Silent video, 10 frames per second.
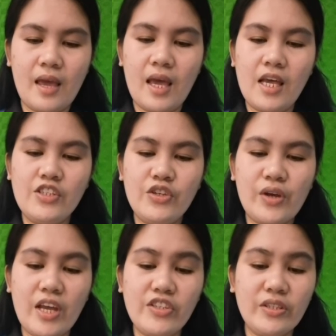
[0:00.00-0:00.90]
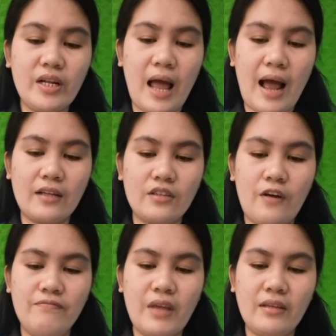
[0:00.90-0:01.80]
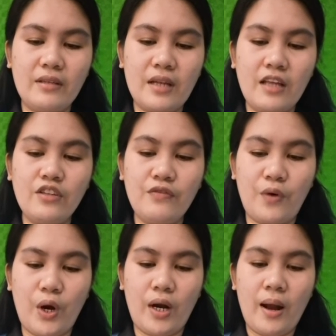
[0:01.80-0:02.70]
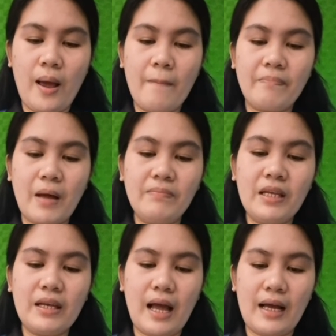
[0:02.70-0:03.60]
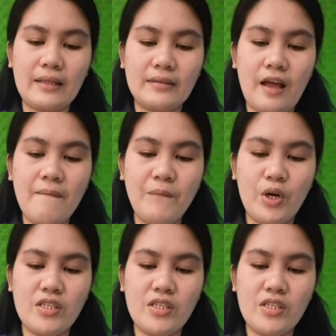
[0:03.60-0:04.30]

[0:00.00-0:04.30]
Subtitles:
Educational Act of 1994, Public Act Number